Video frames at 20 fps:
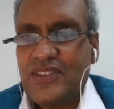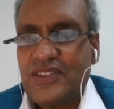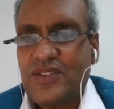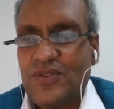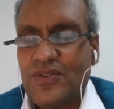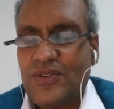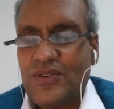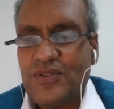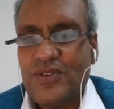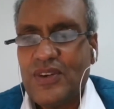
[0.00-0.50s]

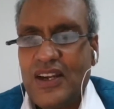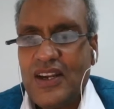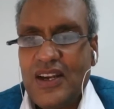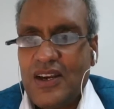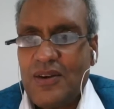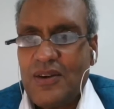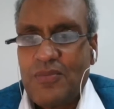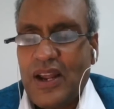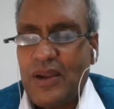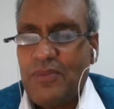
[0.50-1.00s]
So
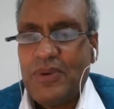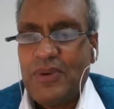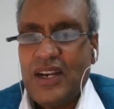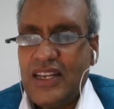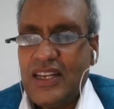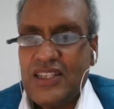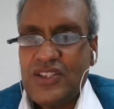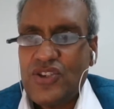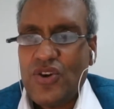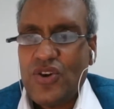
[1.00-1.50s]

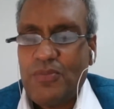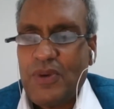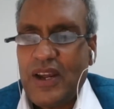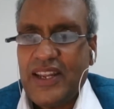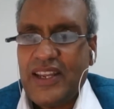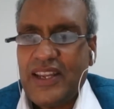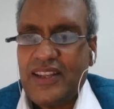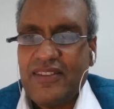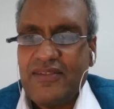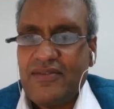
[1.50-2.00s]
primarily it's your
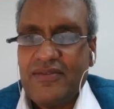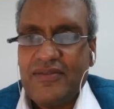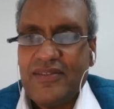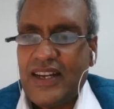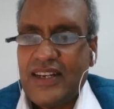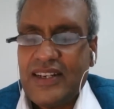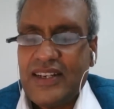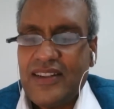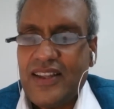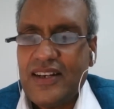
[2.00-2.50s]
money
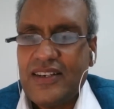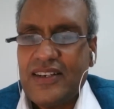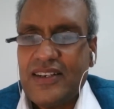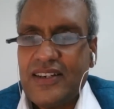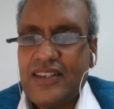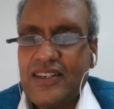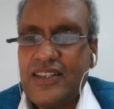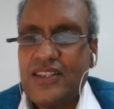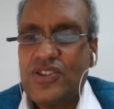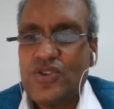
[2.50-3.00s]
that
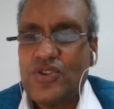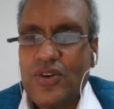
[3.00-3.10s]
needs to